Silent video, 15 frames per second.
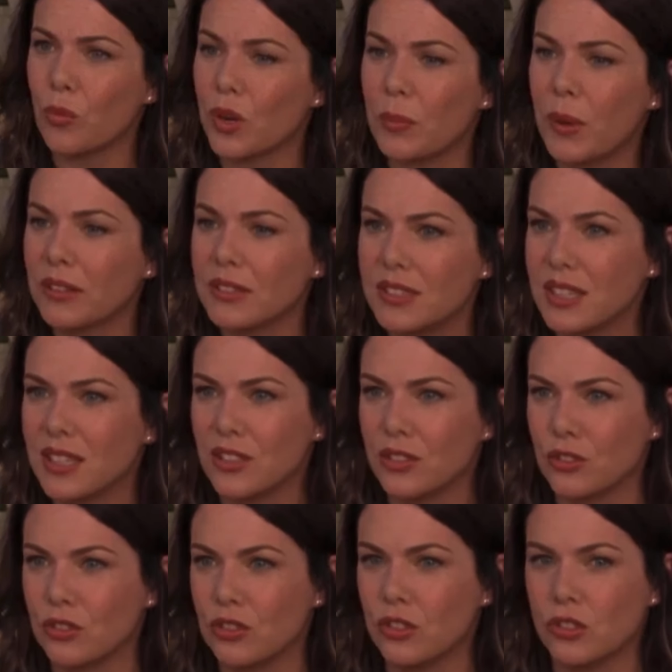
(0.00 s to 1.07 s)
what about Dean?
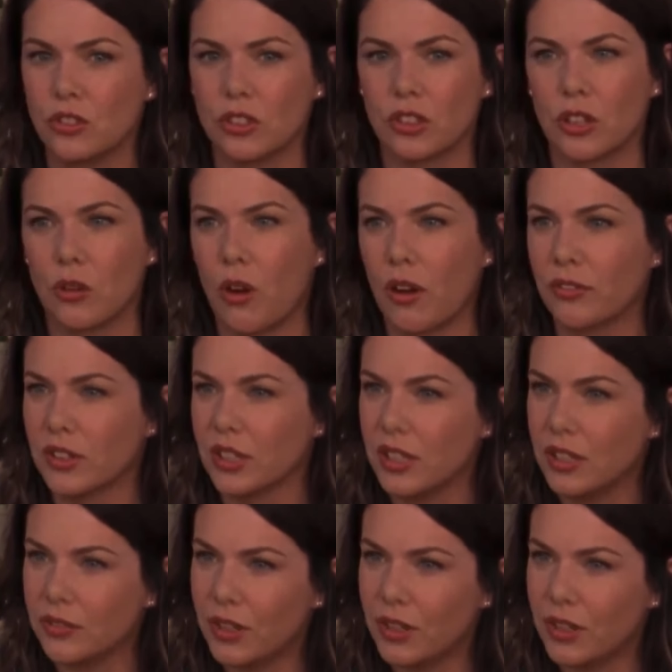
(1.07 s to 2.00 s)
You're just gonna go off and leave